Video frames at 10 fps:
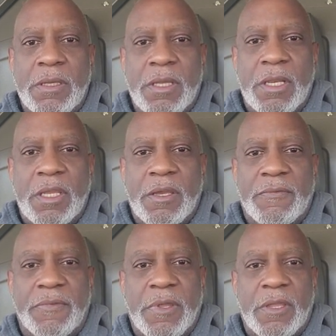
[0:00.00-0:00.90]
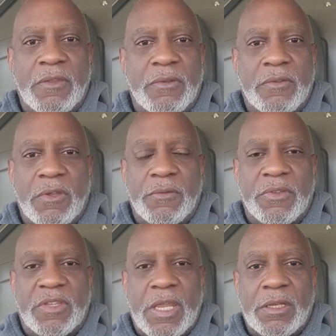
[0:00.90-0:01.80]
any of the
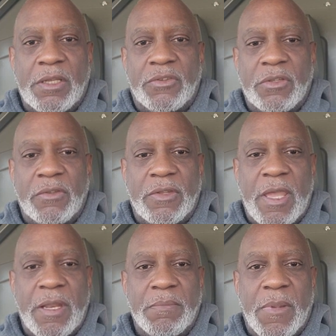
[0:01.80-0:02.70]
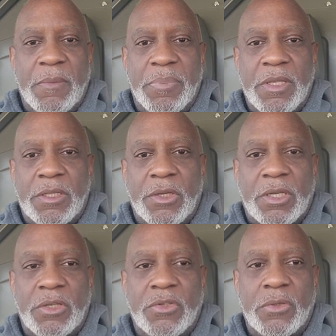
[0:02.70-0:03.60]
service technicians that might be
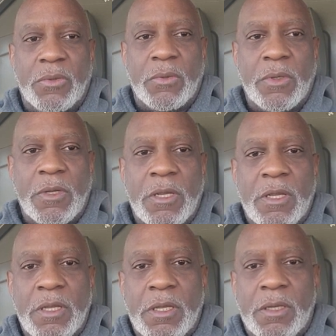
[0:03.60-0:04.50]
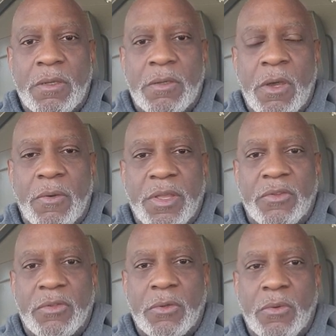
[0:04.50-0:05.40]
looking to go
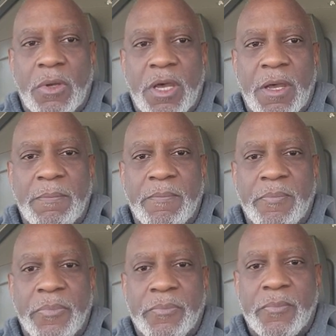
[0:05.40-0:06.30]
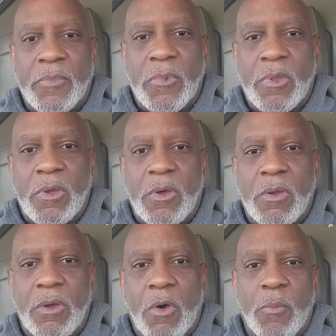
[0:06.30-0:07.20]
into
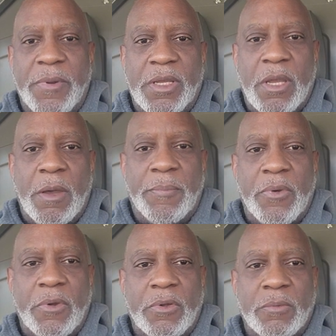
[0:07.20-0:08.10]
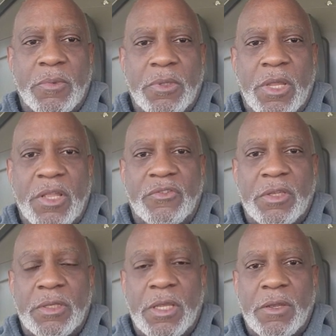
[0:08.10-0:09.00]
or opening up or
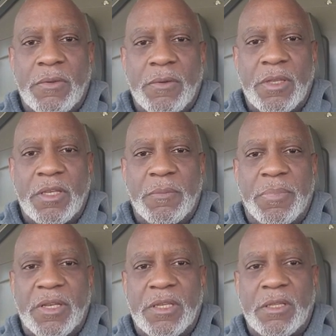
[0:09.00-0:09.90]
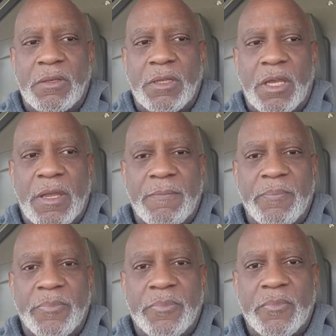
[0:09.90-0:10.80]
launching their independent
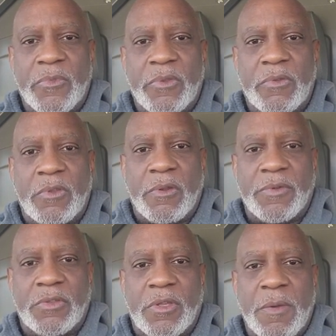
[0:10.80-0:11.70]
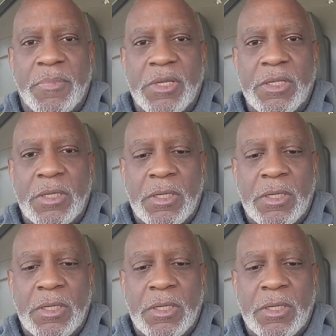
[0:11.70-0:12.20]
service company.